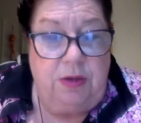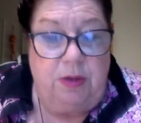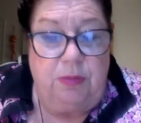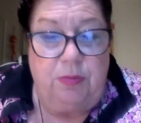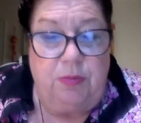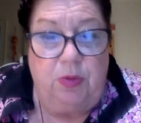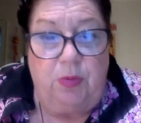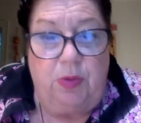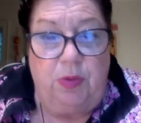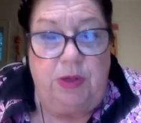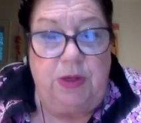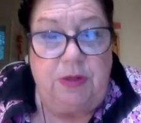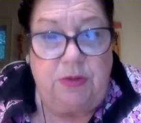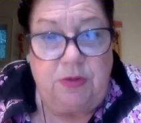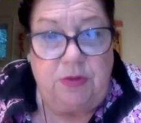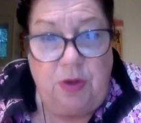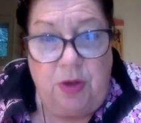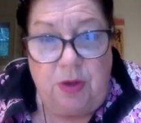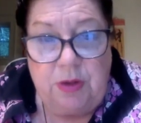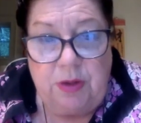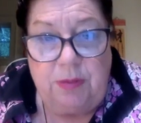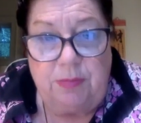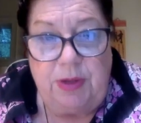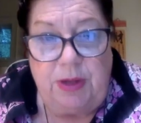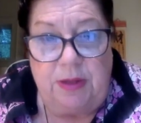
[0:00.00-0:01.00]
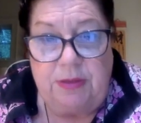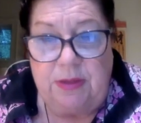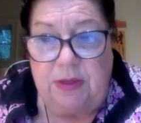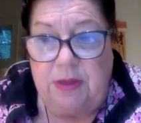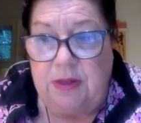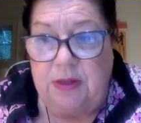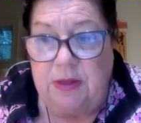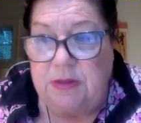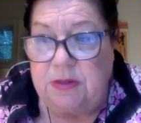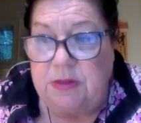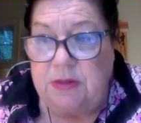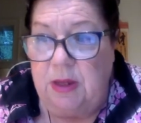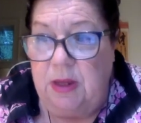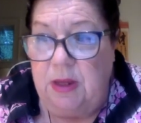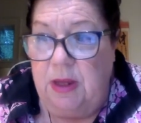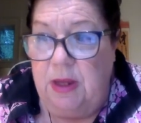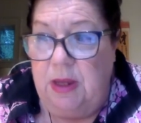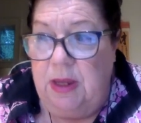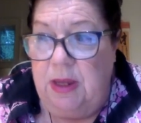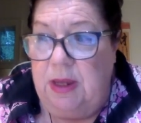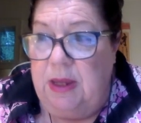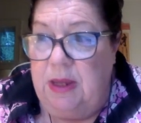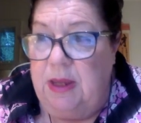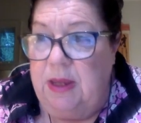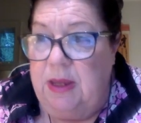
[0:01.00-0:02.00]
number one, and talk about this,
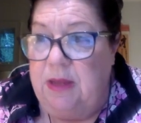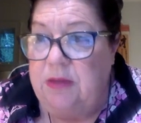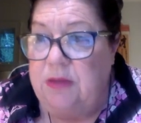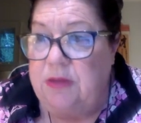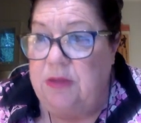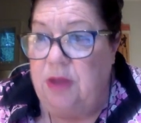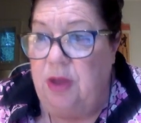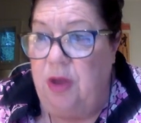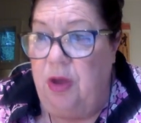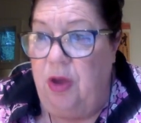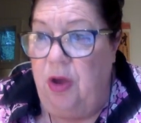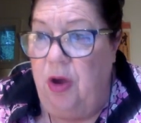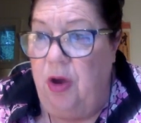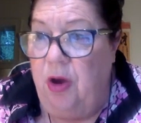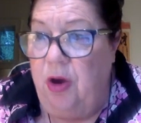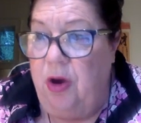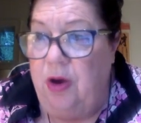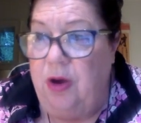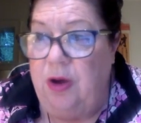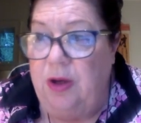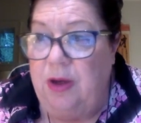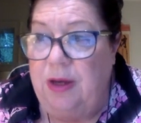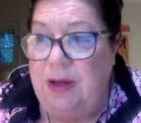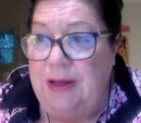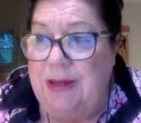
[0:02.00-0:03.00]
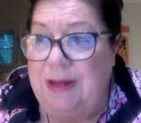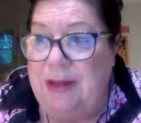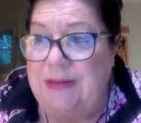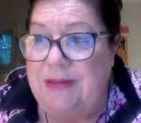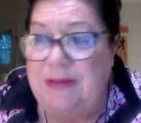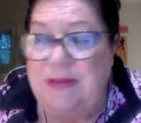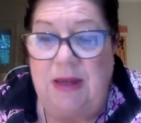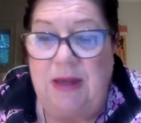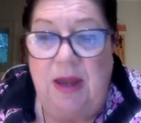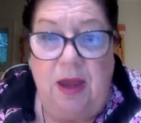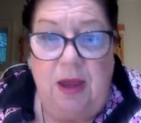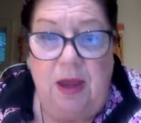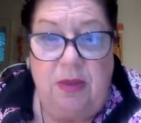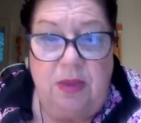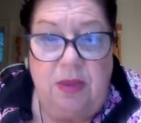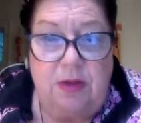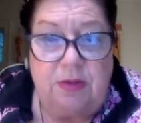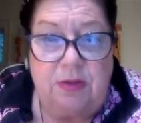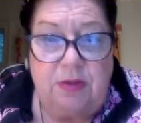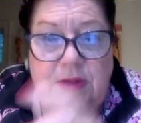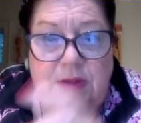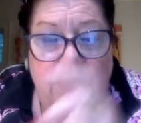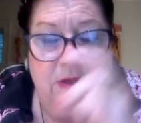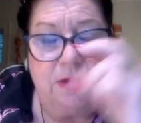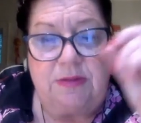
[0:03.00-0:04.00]
is the heart is not,
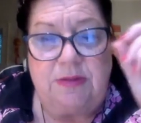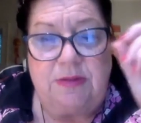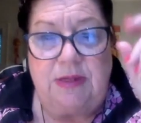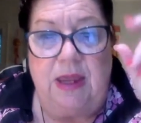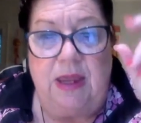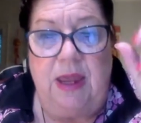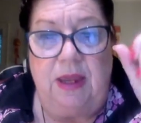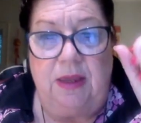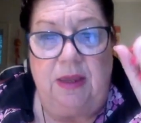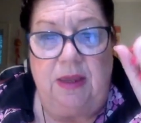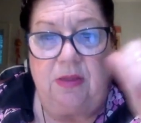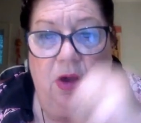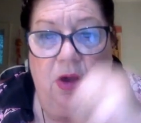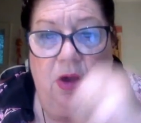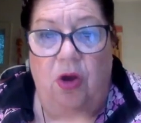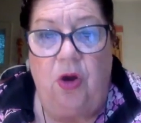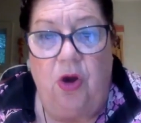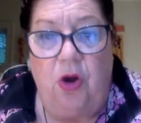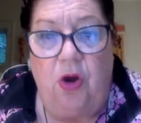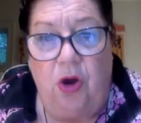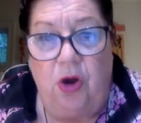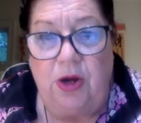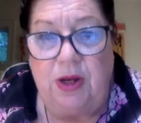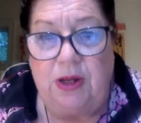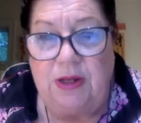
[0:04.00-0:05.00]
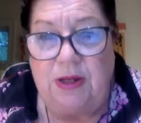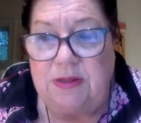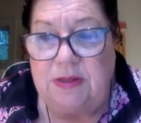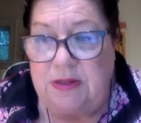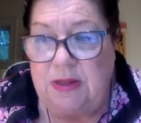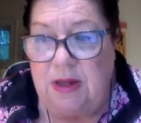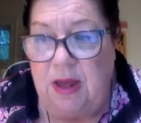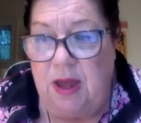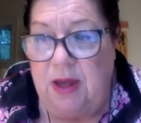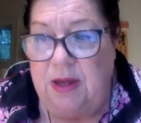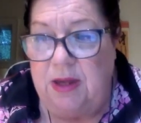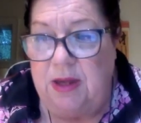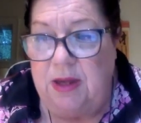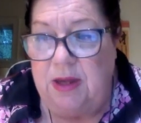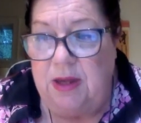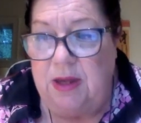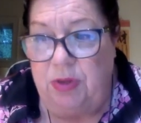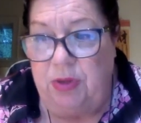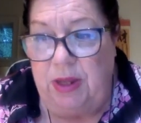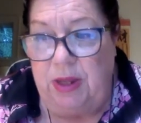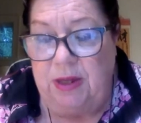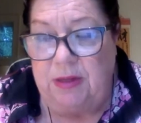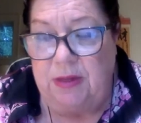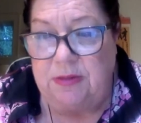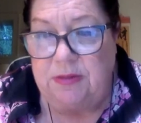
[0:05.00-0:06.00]
there's a saying, the heart is not in
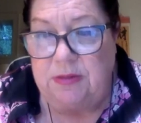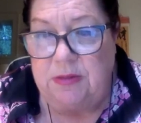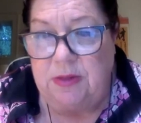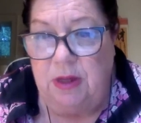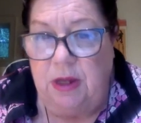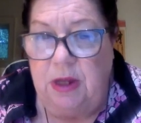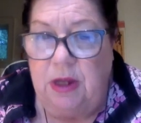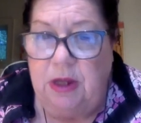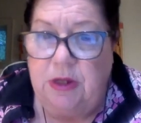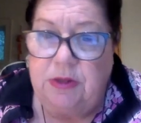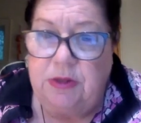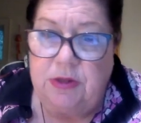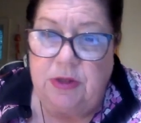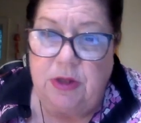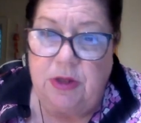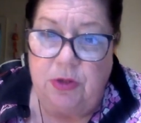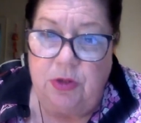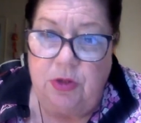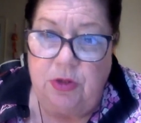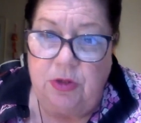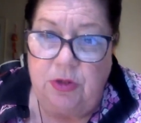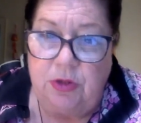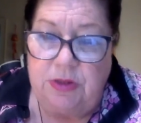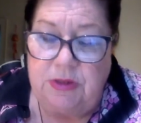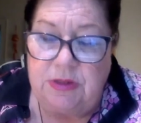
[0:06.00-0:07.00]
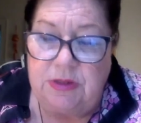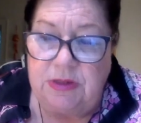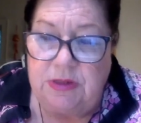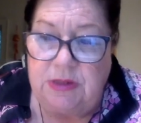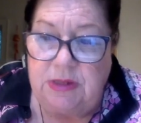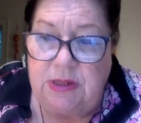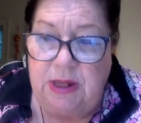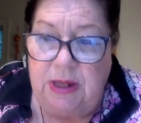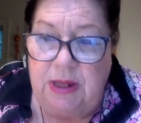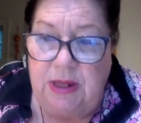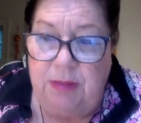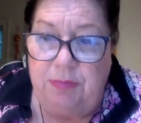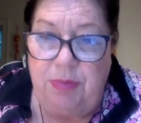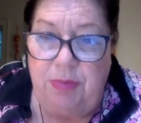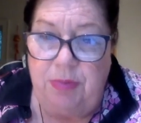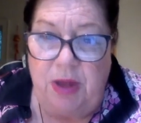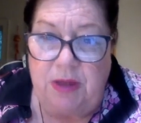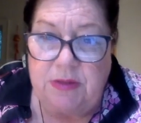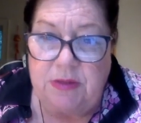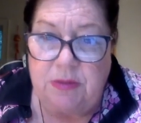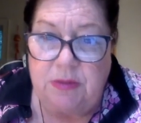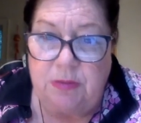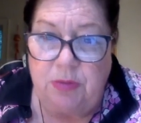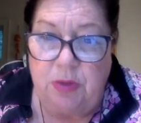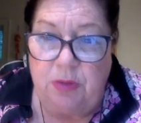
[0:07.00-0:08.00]
place. So you could see
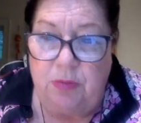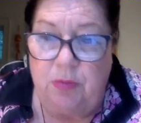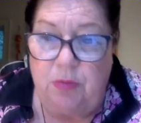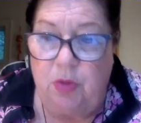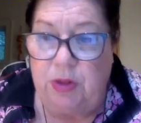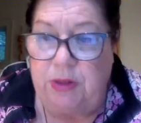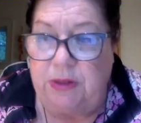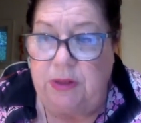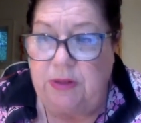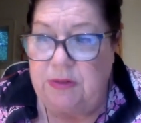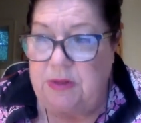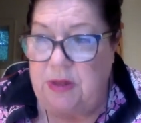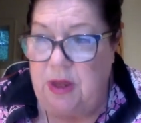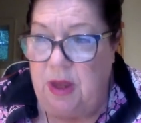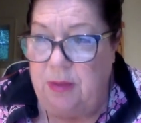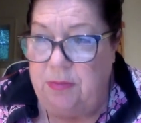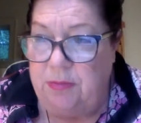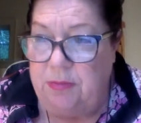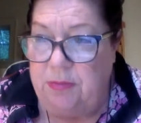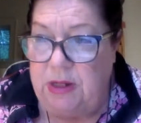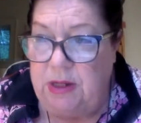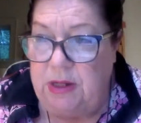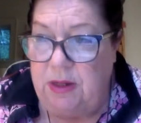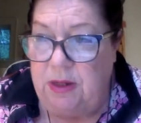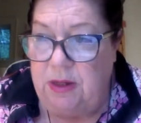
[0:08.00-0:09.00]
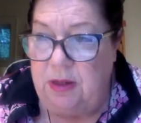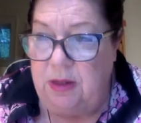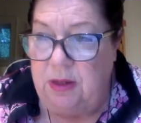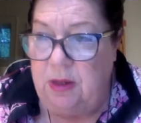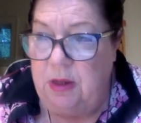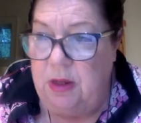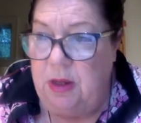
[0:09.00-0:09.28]
possible more insomnia.